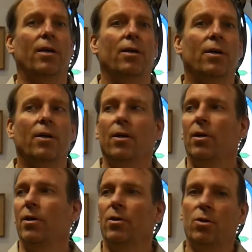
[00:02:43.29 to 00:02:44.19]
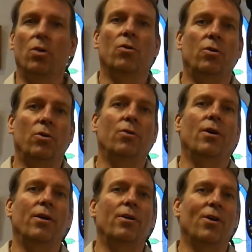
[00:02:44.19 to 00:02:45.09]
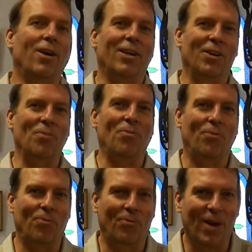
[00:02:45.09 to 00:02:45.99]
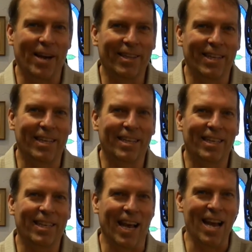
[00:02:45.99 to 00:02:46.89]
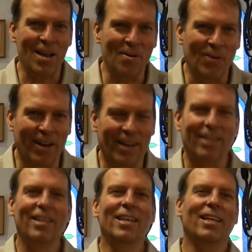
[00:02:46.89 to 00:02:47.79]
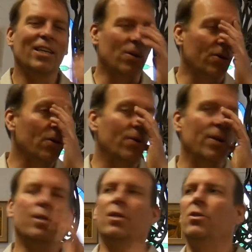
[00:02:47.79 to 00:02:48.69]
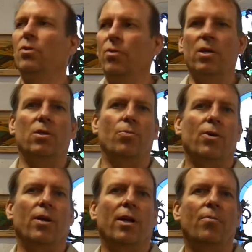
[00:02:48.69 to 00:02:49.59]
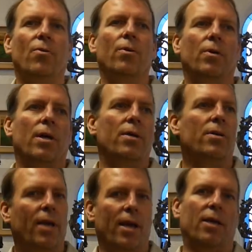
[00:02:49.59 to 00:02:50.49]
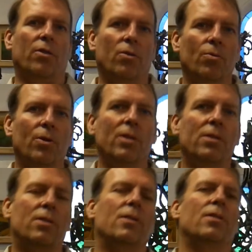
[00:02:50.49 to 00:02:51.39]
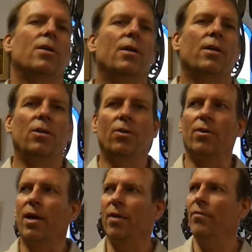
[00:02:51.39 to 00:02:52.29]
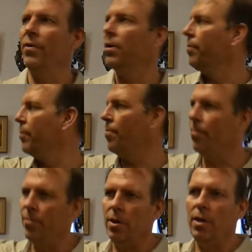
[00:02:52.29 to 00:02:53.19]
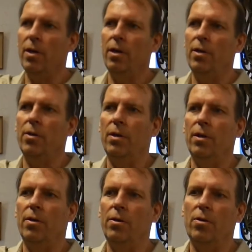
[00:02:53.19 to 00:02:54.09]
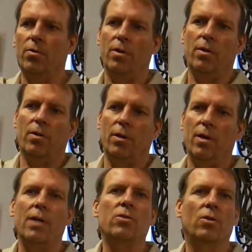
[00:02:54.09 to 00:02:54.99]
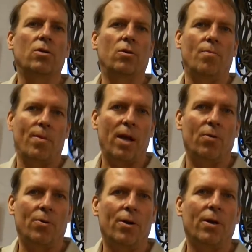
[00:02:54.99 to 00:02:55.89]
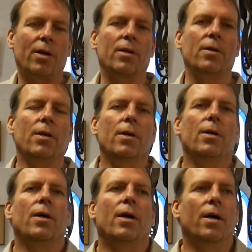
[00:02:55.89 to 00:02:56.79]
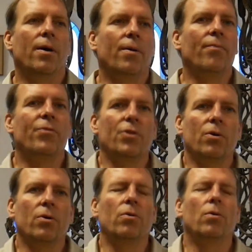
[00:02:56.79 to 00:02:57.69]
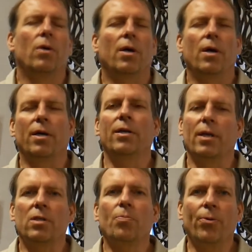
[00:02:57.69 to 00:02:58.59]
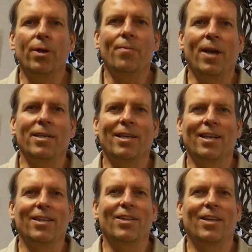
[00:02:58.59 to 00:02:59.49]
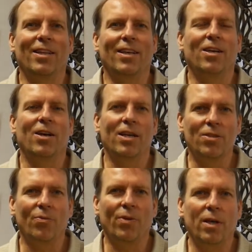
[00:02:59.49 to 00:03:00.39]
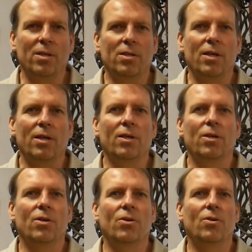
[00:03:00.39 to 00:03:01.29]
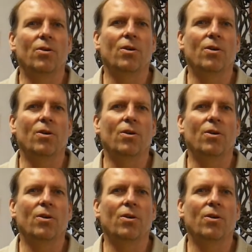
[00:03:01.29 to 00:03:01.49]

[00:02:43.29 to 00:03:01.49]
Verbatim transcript: mm-hmm. you know, you are not going to find this no. anywhere. No. You know, no one can do this work anymore, yeah. and you can't get the woods, and you don't have the the the, the you know the, the guys who can do the metal work, and yeah. Um, so uh, yeah, it's pretty amazing, like the kinds of things that you